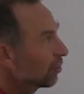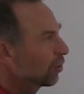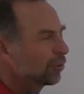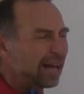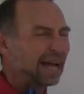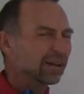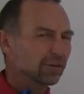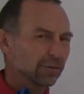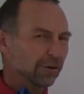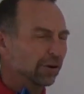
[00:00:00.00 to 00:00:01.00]
So dyne
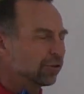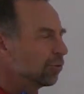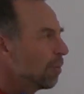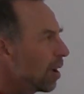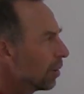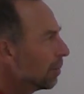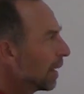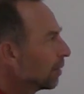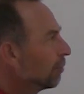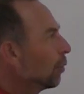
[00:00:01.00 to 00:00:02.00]
is a very small
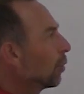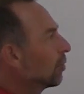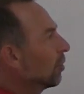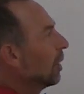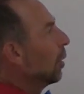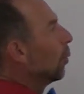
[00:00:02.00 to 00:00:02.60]
amount of force.